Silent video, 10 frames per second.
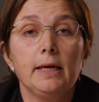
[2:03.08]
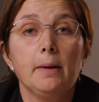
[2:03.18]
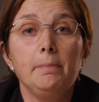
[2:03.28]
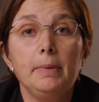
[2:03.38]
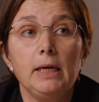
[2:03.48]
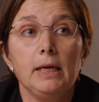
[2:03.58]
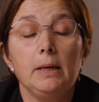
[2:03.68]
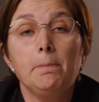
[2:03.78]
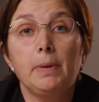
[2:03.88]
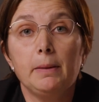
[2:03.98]
can be
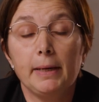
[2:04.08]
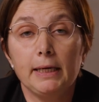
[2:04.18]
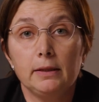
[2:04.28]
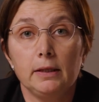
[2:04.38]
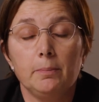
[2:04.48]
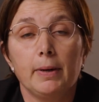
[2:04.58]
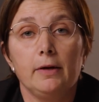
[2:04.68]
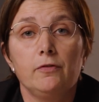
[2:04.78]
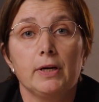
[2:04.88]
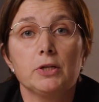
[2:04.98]
implemented
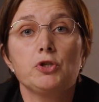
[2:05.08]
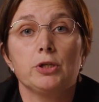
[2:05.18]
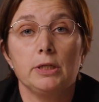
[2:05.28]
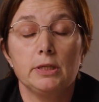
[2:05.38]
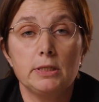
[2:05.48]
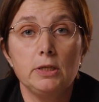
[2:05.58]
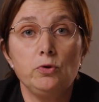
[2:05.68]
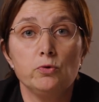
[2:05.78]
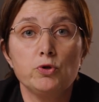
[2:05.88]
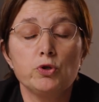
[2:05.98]
by financial
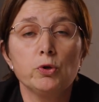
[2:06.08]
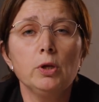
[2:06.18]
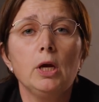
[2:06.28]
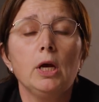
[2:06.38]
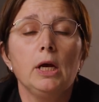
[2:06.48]
institutions